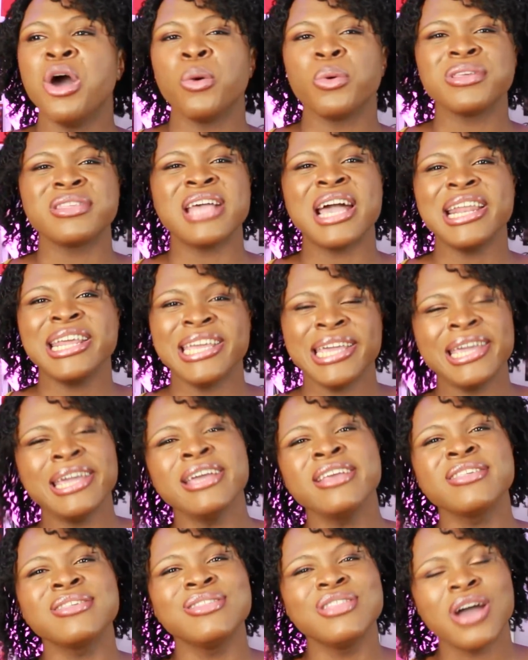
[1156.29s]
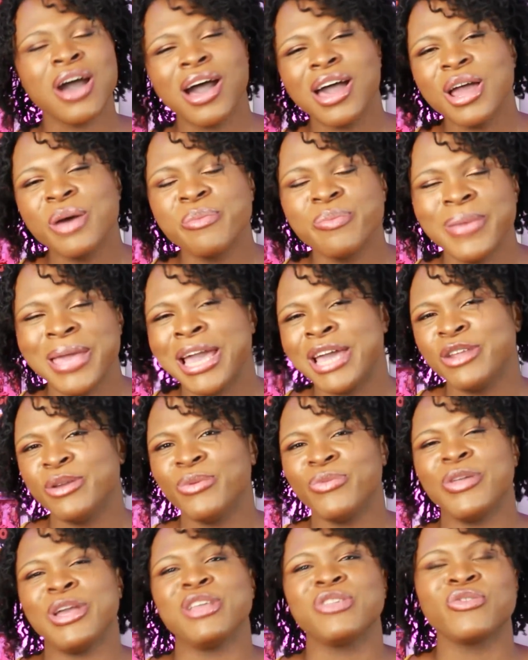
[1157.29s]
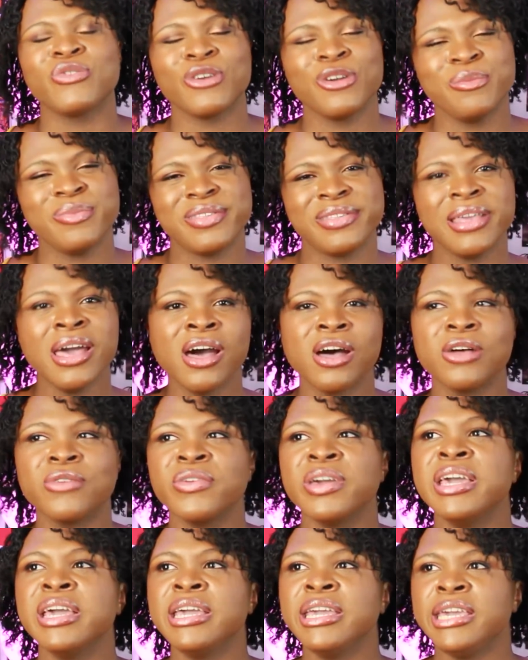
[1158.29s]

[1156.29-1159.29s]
was that he is not a man who thinks for himself.